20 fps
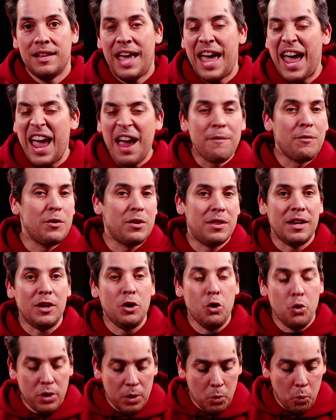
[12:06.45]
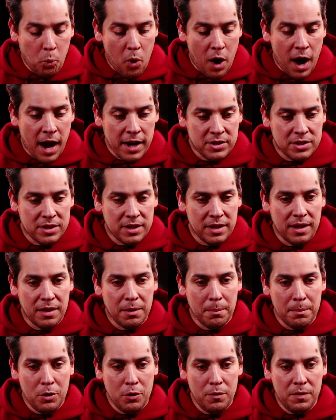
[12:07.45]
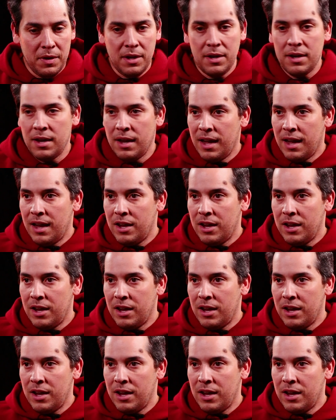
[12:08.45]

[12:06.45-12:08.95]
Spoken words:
Everything. You can watch the movie.